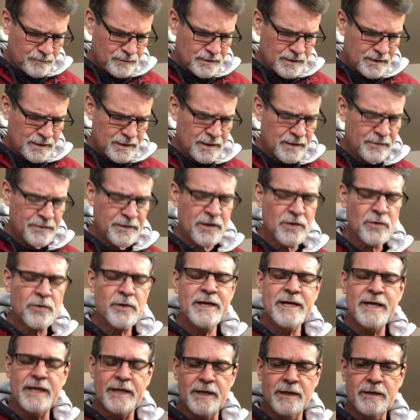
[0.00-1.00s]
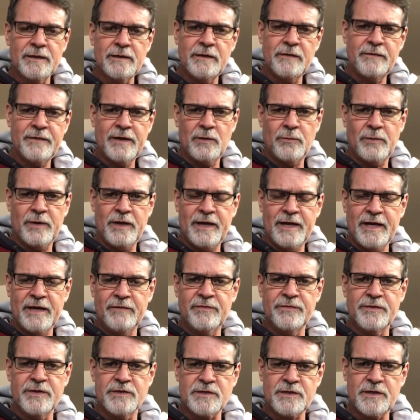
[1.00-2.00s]
The grid that we have
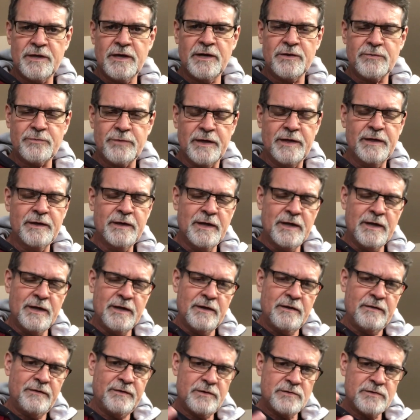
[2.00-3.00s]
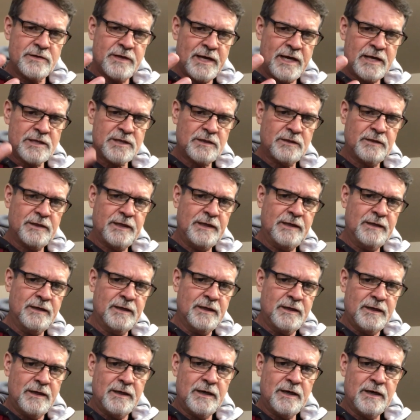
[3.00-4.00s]
in this country, there's actually
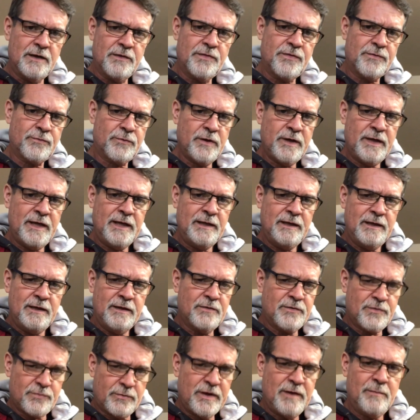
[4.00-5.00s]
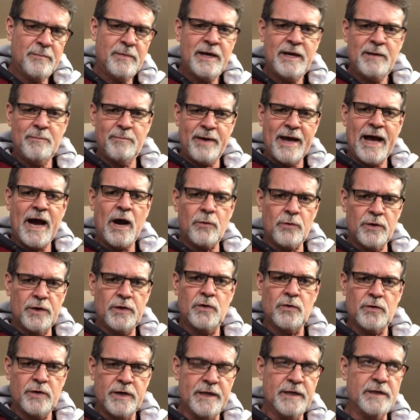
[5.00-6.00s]
three main power
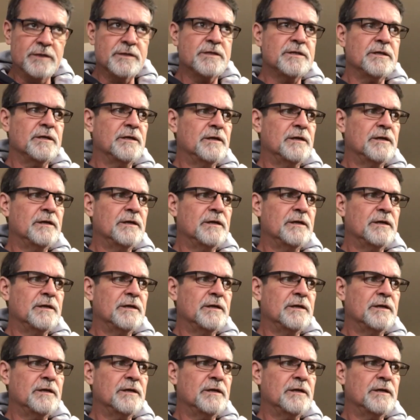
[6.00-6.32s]
grids.